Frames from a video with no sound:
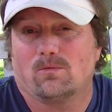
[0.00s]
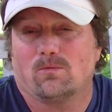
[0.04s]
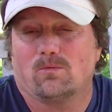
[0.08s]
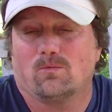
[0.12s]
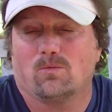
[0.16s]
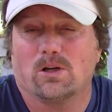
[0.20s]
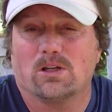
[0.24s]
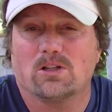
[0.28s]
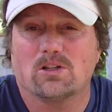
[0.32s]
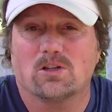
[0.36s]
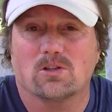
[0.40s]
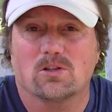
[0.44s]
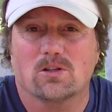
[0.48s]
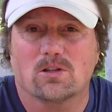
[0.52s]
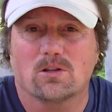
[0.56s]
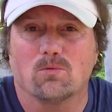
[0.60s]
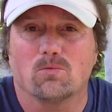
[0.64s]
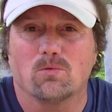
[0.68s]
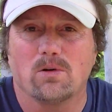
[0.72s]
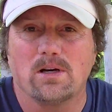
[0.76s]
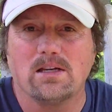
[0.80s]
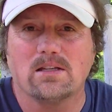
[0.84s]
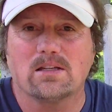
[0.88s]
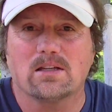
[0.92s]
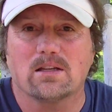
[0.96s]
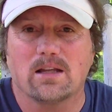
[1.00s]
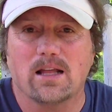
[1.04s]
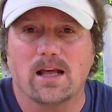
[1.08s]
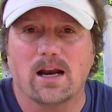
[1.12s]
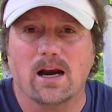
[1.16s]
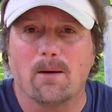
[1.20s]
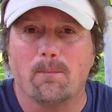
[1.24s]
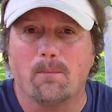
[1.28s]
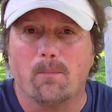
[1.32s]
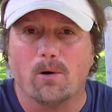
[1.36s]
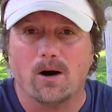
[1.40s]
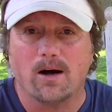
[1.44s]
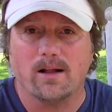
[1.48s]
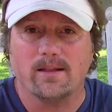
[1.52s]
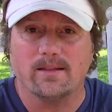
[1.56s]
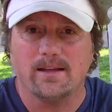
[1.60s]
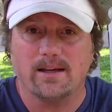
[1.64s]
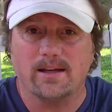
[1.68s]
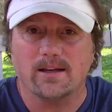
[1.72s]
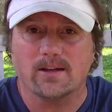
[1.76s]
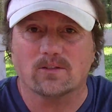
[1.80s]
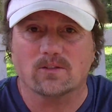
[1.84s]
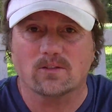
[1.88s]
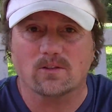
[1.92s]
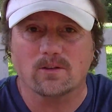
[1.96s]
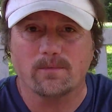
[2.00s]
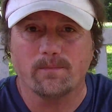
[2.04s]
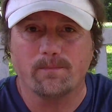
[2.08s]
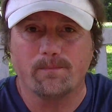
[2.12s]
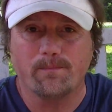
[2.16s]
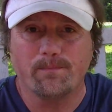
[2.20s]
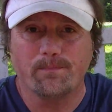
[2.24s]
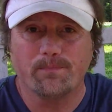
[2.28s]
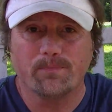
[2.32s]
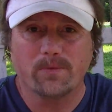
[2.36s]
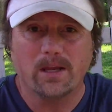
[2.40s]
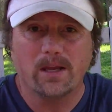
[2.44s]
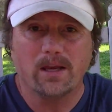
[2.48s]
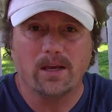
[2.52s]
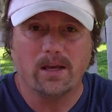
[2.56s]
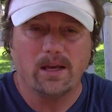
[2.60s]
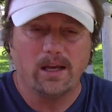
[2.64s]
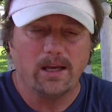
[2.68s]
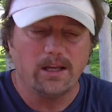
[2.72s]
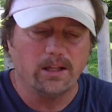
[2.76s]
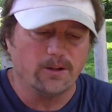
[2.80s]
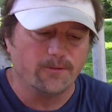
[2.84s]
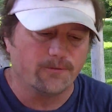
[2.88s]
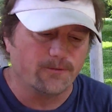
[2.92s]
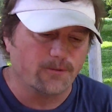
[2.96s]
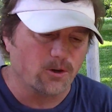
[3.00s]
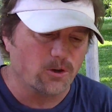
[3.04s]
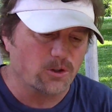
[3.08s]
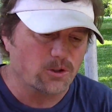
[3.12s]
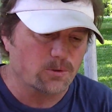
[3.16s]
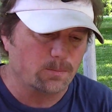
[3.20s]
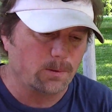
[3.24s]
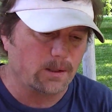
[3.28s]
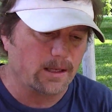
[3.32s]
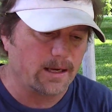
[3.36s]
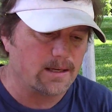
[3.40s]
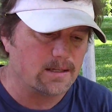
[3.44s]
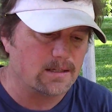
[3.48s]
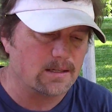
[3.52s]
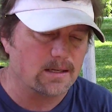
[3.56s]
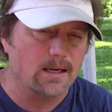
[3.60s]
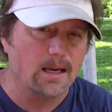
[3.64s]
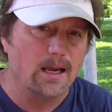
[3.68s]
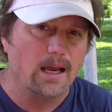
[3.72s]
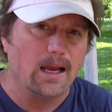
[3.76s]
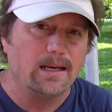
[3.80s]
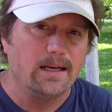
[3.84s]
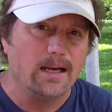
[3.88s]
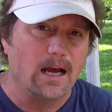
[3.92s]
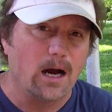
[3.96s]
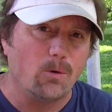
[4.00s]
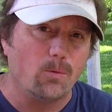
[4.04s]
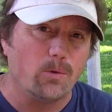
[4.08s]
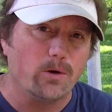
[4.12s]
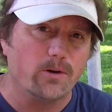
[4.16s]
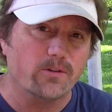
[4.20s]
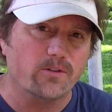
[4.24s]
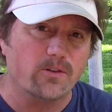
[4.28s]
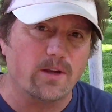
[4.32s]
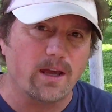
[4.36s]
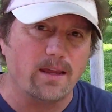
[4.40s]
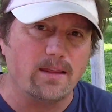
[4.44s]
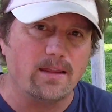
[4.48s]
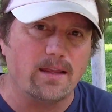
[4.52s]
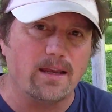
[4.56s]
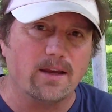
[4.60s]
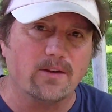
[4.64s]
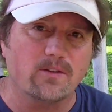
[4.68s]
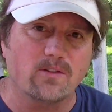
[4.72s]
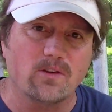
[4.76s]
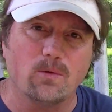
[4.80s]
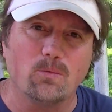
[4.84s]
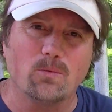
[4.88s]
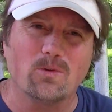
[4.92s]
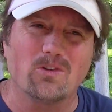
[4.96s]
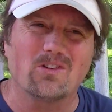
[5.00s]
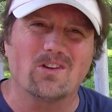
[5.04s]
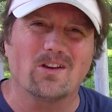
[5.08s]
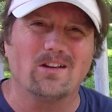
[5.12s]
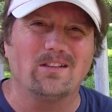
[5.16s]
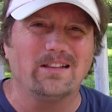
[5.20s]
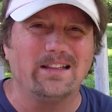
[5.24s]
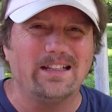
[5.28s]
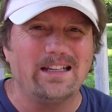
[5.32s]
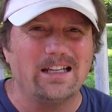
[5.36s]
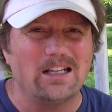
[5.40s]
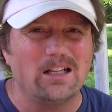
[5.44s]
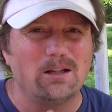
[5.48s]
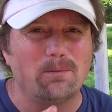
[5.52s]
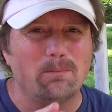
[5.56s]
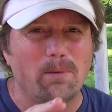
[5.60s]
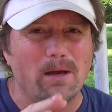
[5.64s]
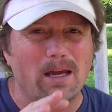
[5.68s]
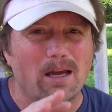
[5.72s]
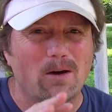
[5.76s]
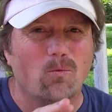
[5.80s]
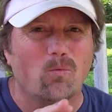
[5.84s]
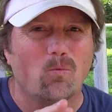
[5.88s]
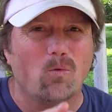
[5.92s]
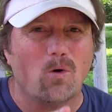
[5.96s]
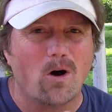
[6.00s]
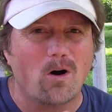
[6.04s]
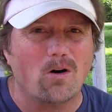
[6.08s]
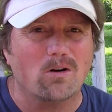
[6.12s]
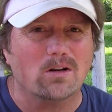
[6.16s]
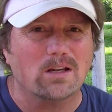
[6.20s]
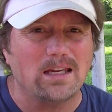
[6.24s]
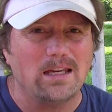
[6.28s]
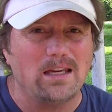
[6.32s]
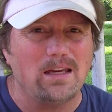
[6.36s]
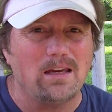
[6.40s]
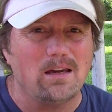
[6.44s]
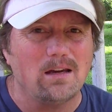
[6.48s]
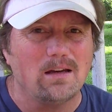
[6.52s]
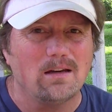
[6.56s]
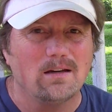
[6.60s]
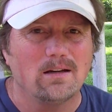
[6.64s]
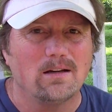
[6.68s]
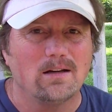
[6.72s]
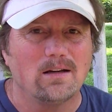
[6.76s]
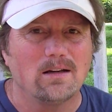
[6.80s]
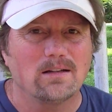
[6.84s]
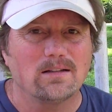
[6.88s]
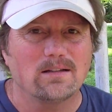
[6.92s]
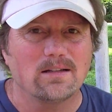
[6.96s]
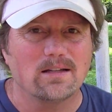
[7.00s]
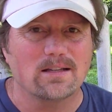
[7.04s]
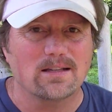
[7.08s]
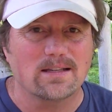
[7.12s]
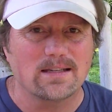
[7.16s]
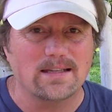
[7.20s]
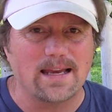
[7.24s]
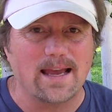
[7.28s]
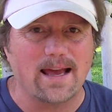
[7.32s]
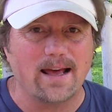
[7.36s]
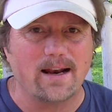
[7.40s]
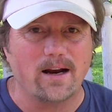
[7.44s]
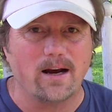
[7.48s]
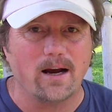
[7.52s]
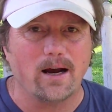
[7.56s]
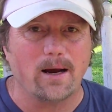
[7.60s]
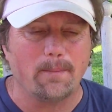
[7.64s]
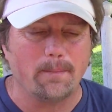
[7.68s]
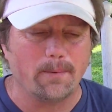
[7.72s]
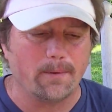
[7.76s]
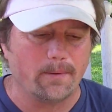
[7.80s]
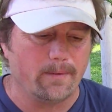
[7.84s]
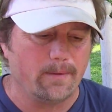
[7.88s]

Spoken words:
which is the reason that I bought this in the first place. Now I will say this, it was a little bit wonky to set up.